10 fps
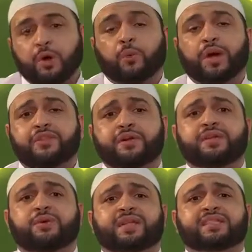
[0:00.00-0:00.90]
Whether
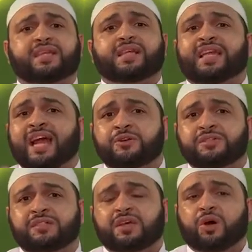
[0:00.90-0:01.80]
you want to say it
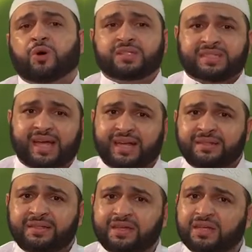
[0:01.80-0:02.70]
loud or
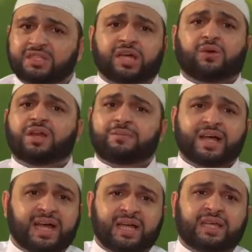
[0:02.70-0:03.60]
silent, the
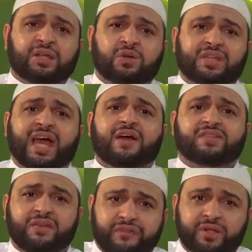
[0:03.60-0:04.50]
ulama, you know, they have
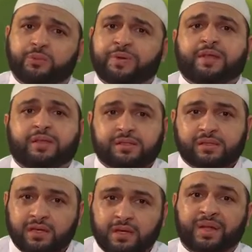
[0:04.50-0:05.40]
different opinions.
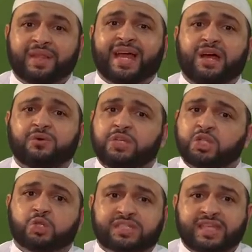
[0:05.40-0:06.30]
But now you
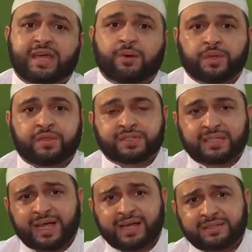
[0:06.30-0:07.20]
should say it, whether
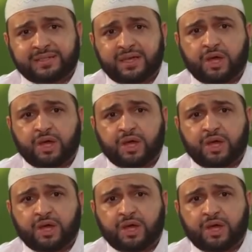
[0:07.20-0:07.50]
silent